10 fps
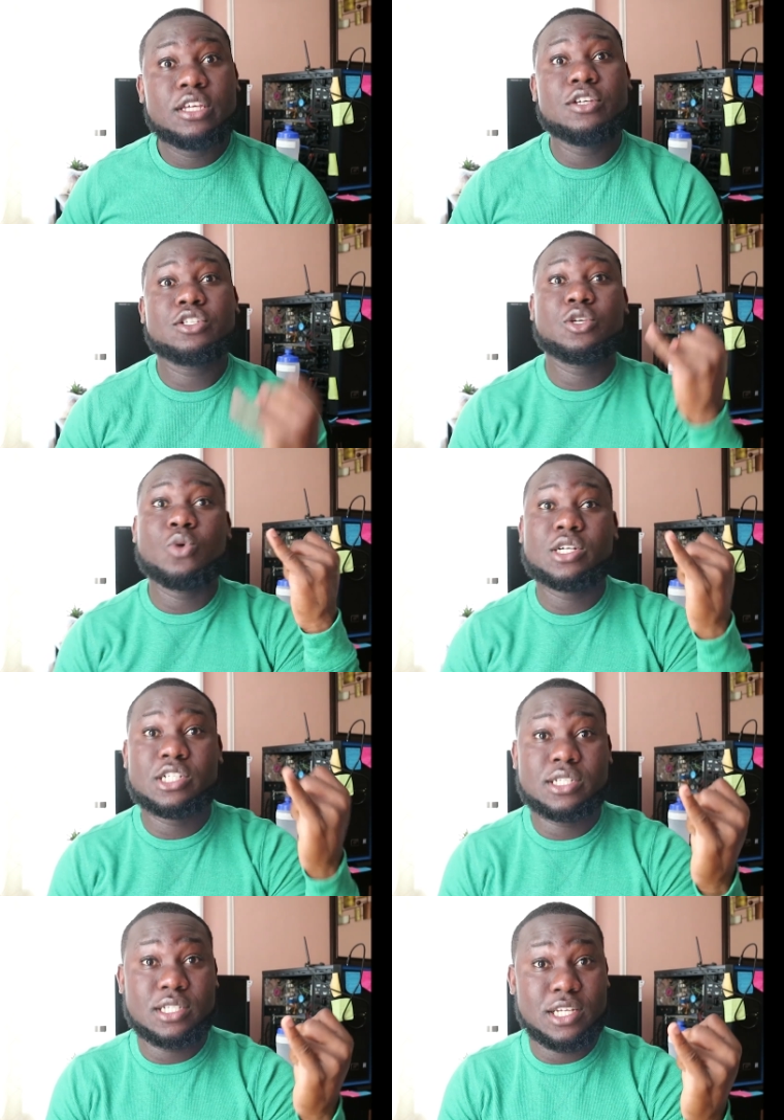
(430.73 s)
You used to watch
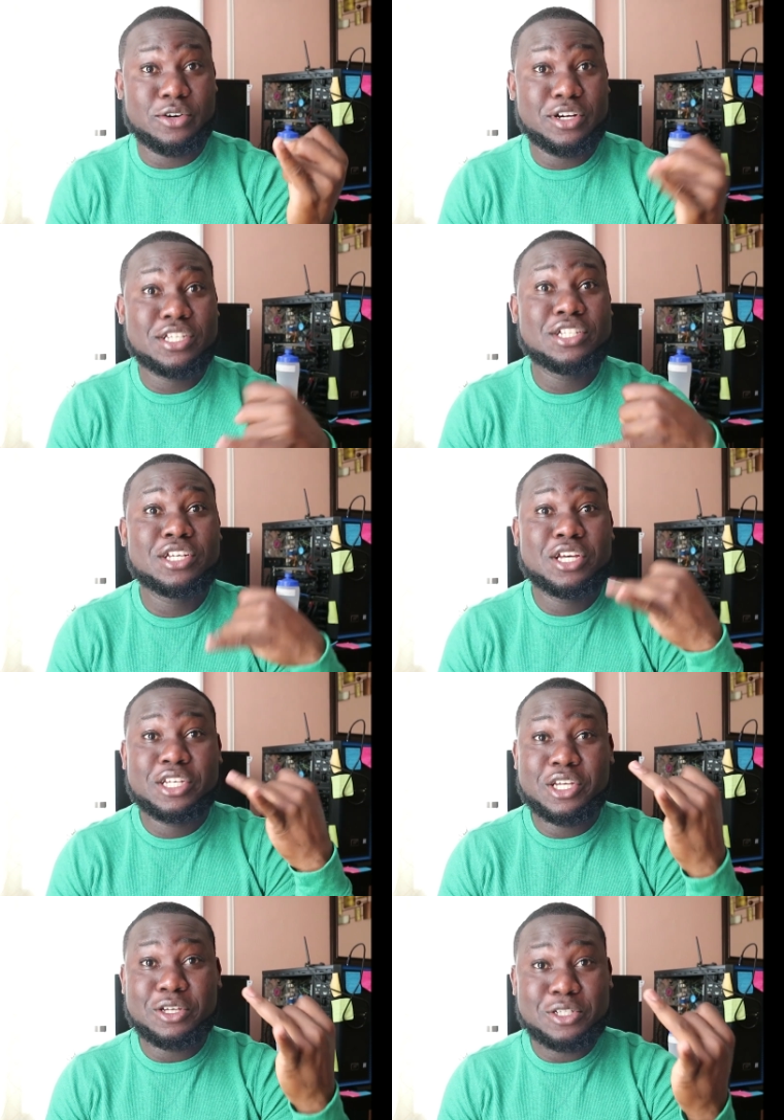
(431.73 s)
a series,
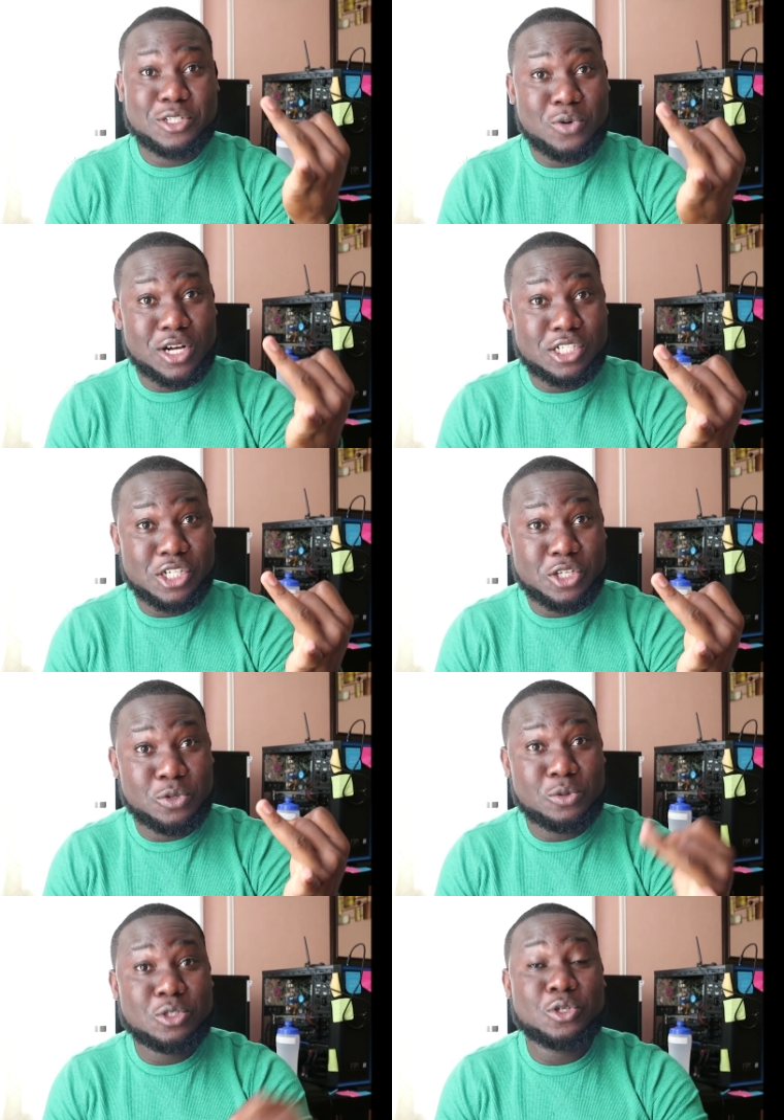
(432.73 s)
you used to watch a
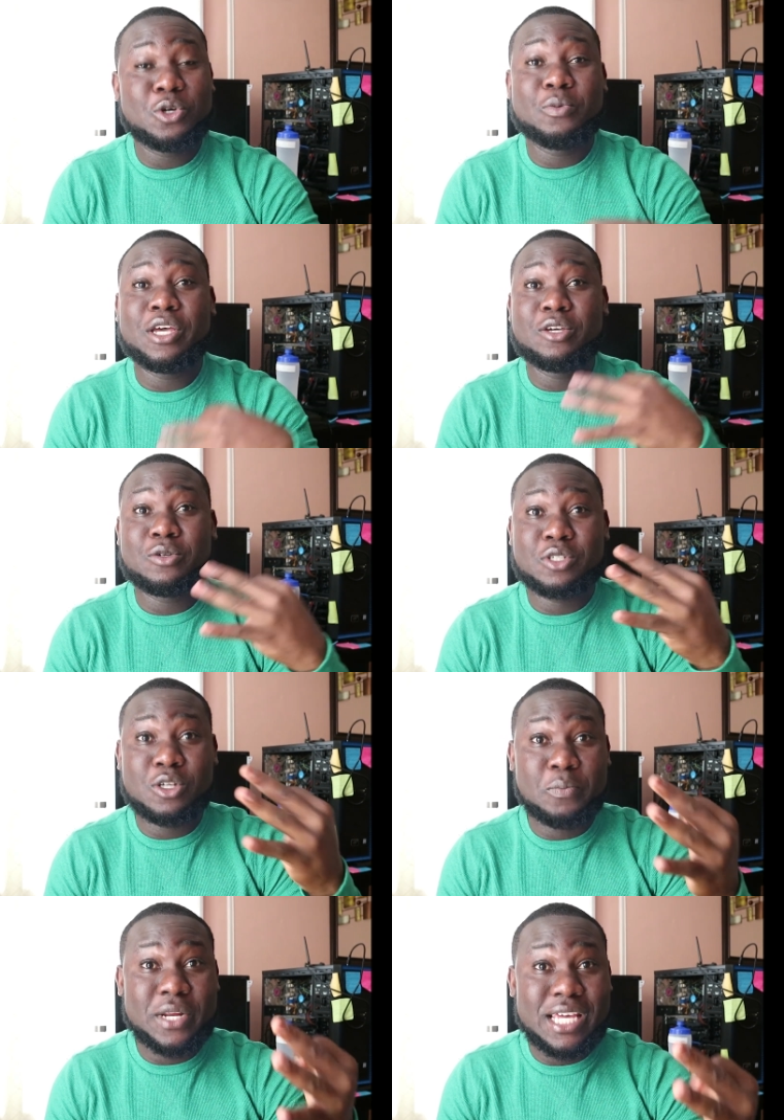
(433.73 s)
YouTube, you used
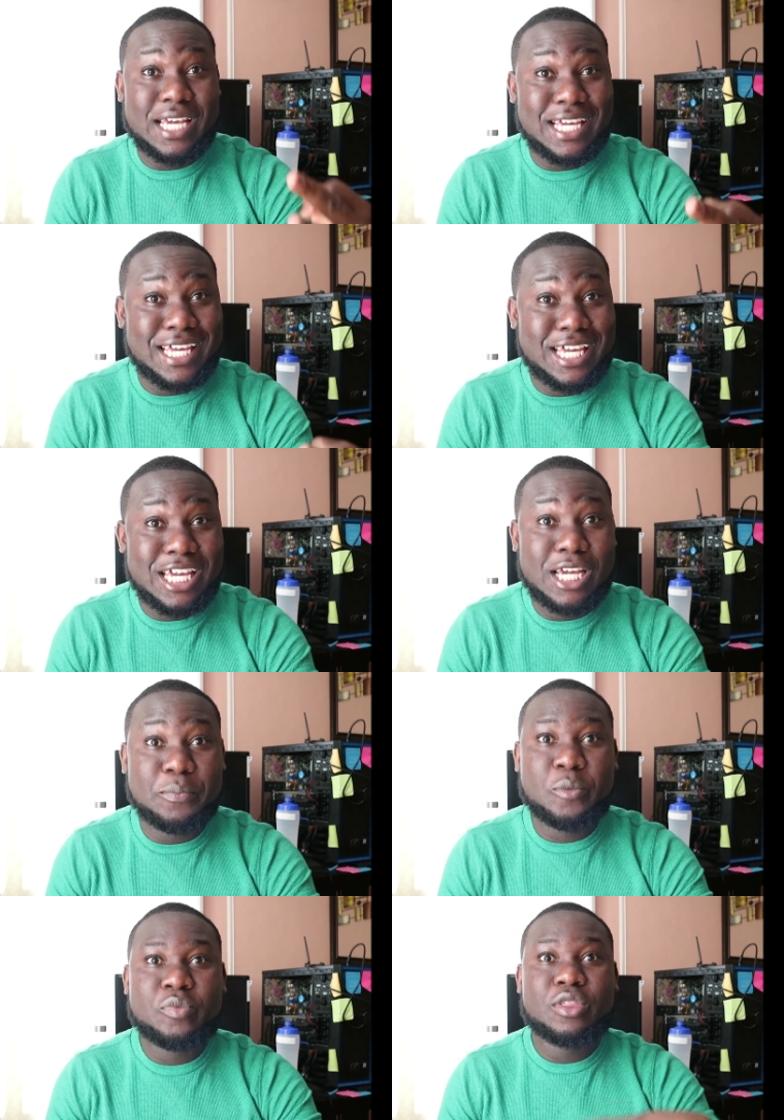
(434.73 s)
to play a
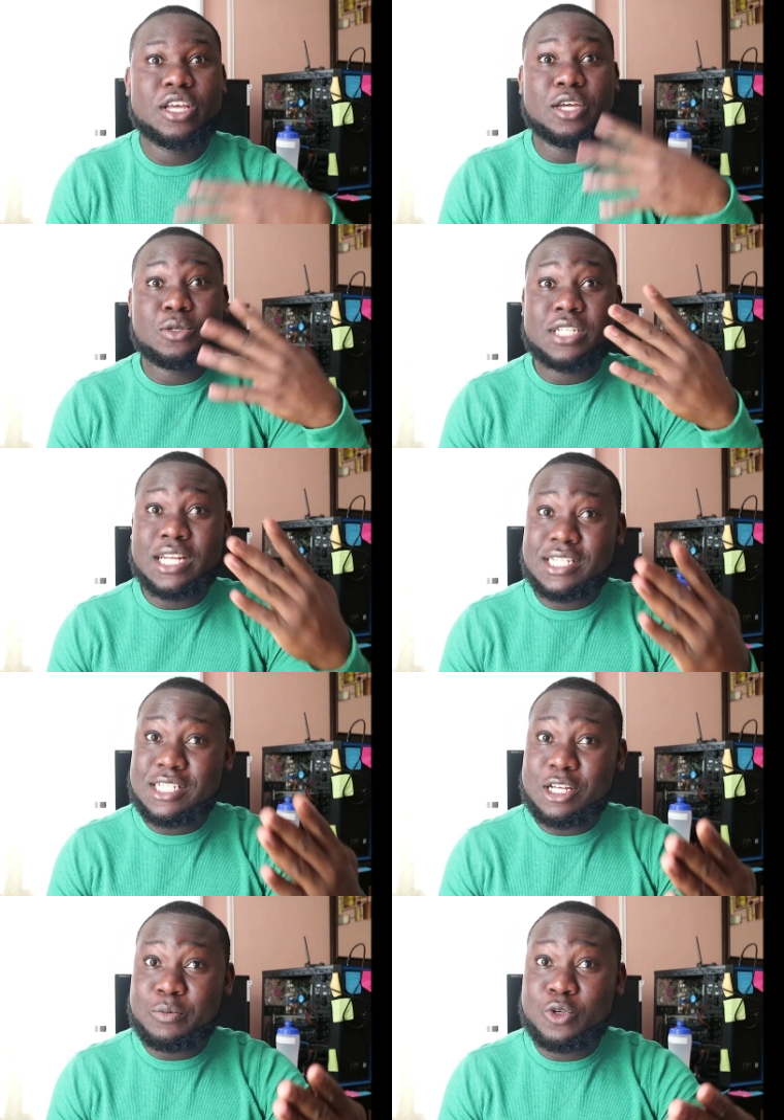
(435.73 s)
game, you used to
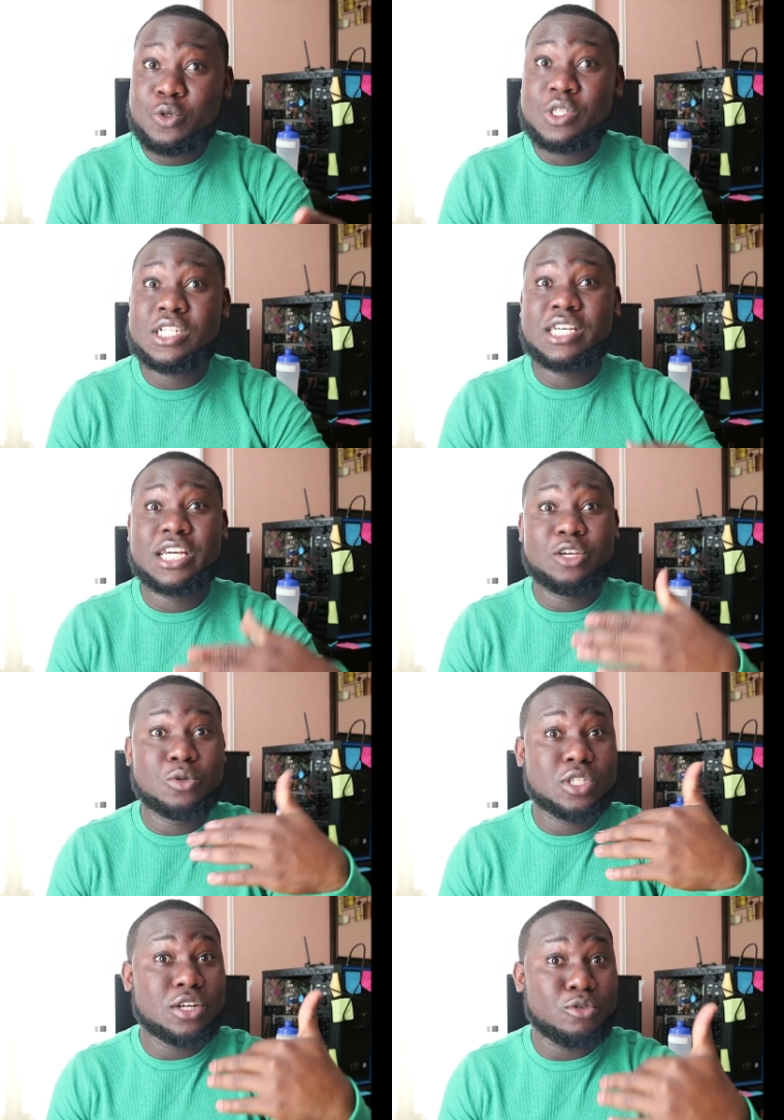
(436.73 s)
listen to music, you
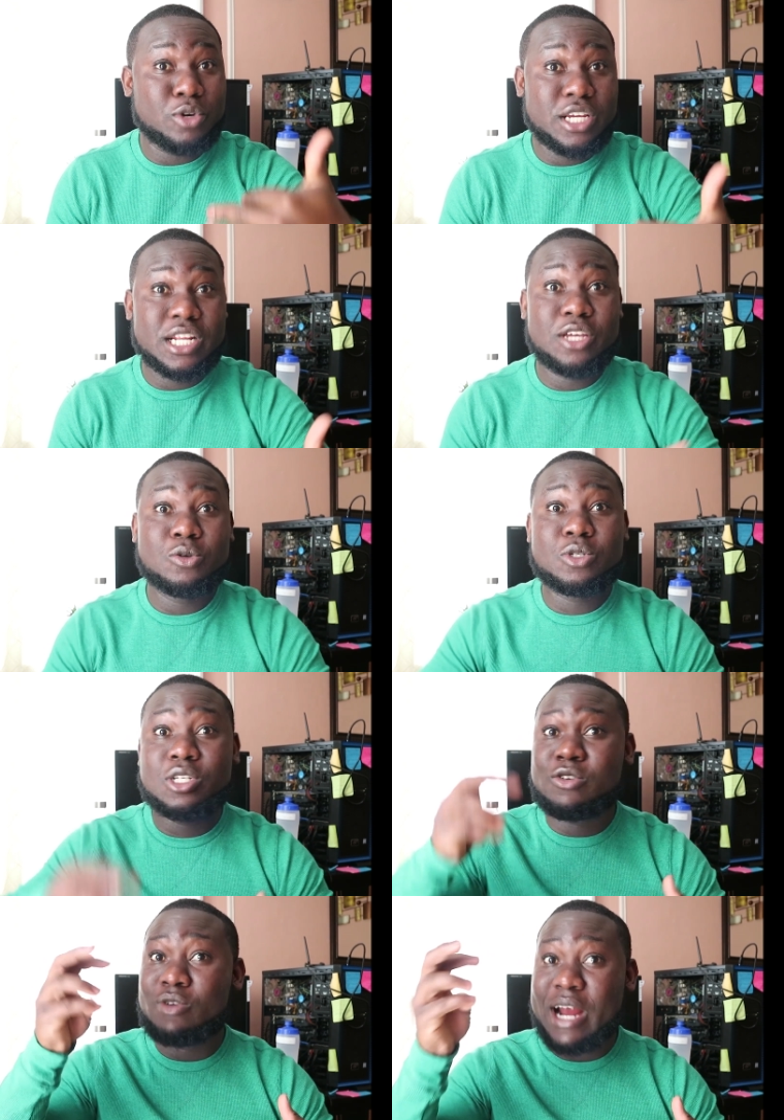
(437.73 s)
used to read, you
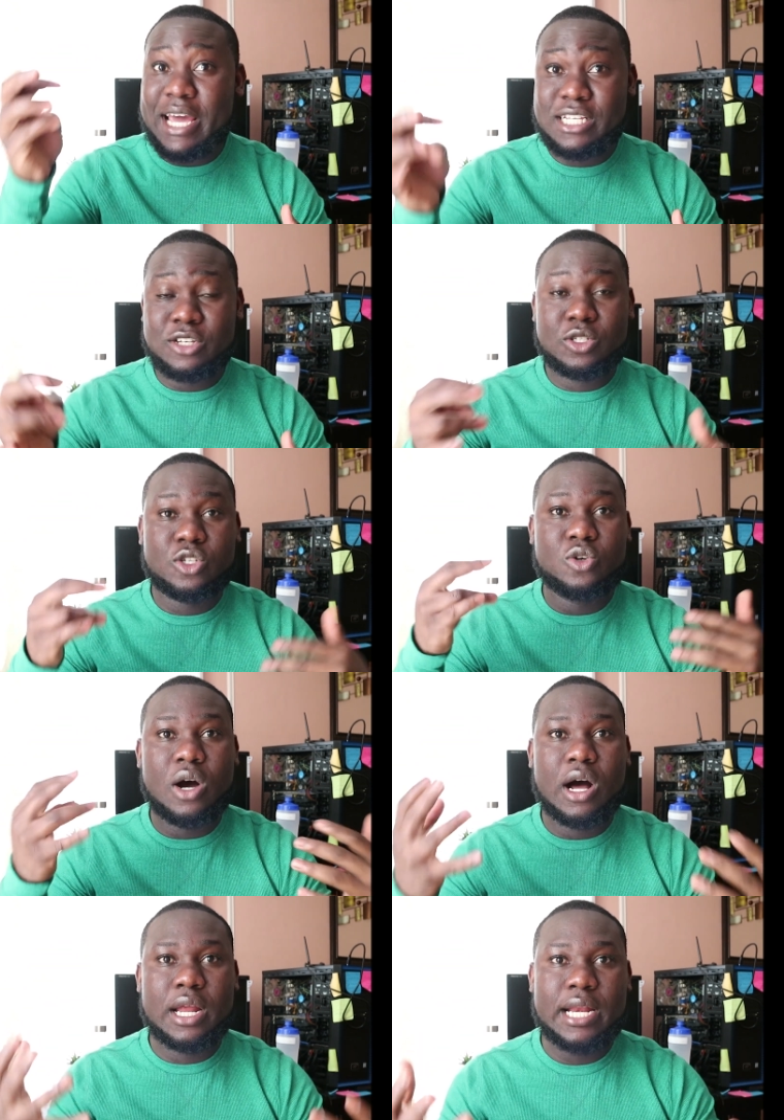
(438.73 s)
used to write, you used to do
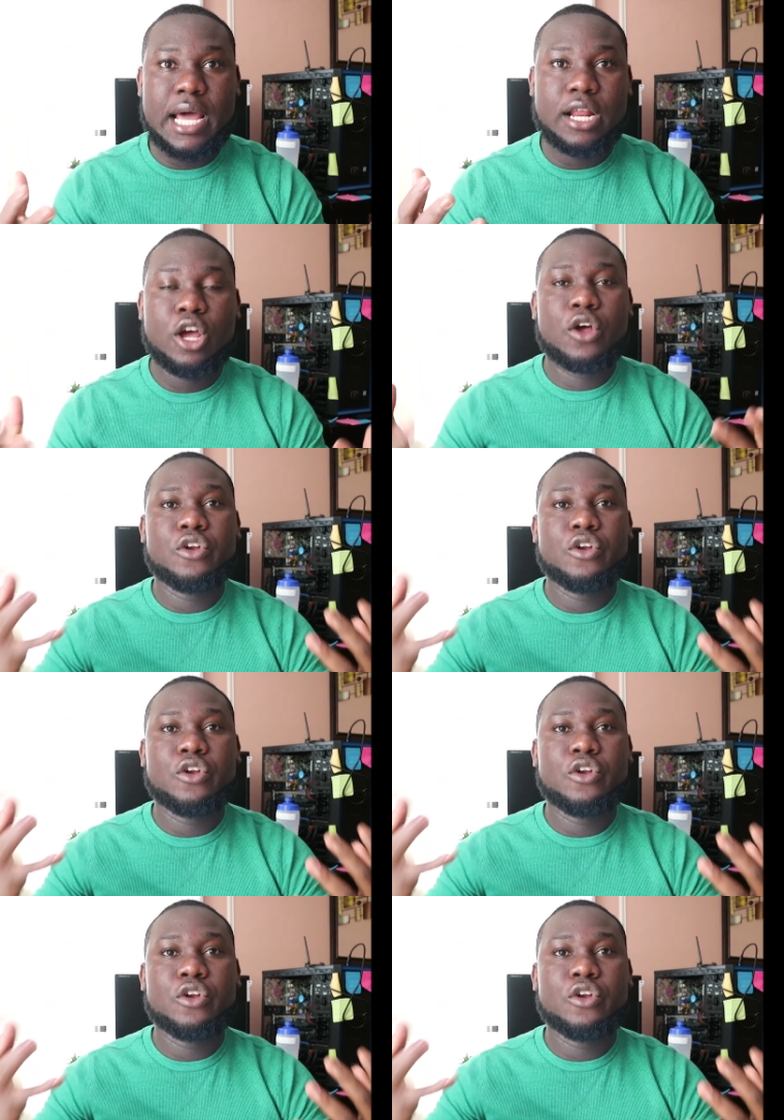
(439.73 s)
all of that.